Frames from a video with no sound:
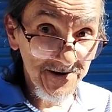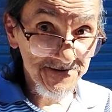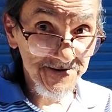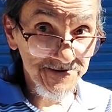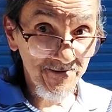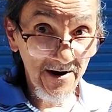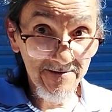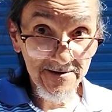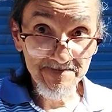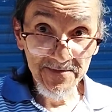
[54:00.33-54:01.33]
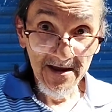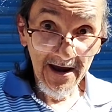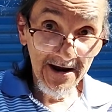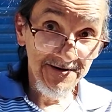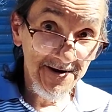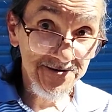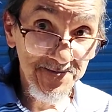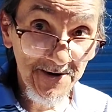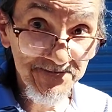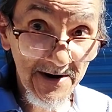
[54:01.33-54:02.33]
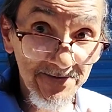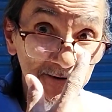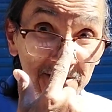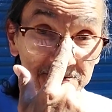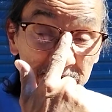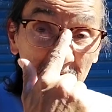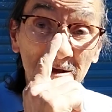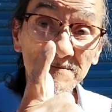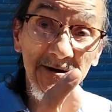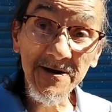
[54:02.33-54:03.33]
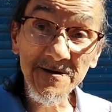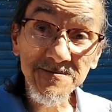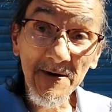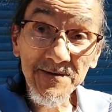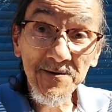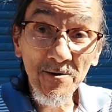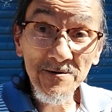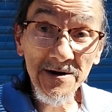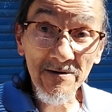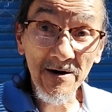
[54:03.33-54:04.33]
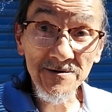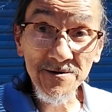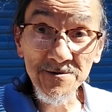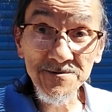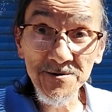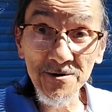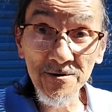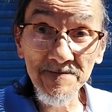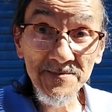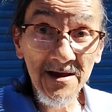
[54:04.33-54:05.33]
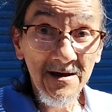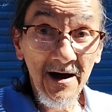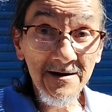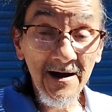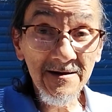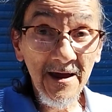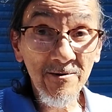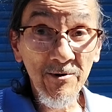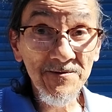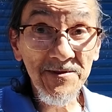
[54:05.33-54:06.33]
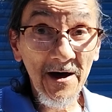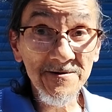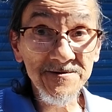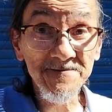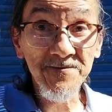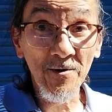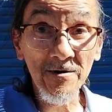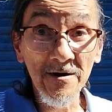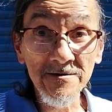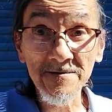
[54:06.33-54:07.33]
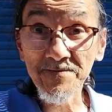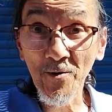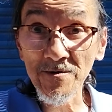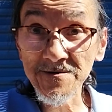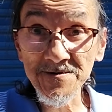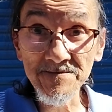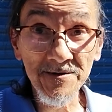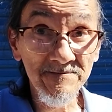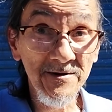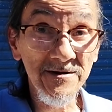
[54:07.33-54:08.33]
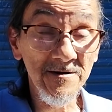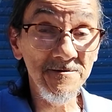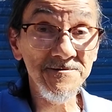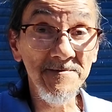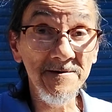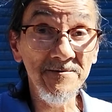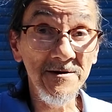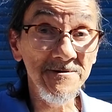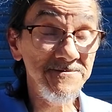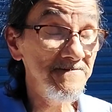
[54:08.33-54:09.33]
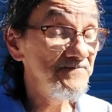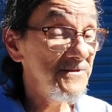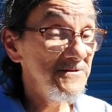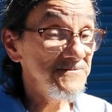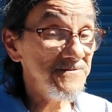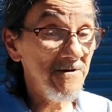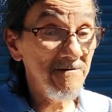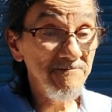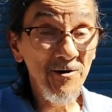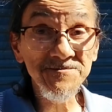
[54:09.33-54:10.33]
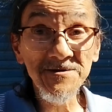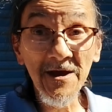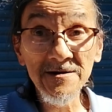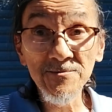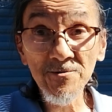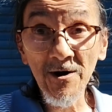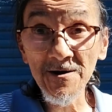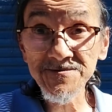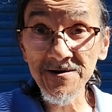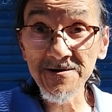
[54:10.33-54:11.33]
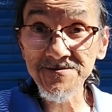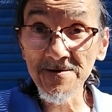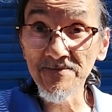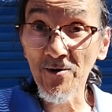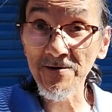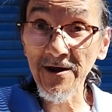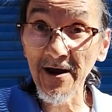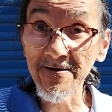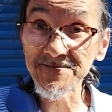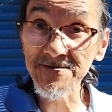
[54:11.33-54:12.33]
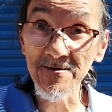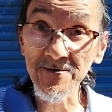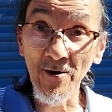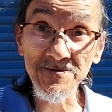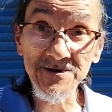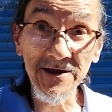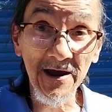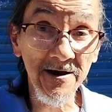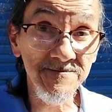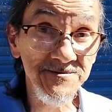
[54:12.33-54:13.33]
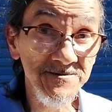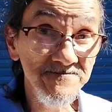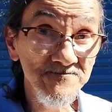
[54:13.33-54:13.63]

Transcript: you guys subscribing. Hey, next month, my friends, begins my 3rd year on YouTube. I got like 1,440 something videos, my friends. So mostly Animal Crossing, some board games, some cozy games.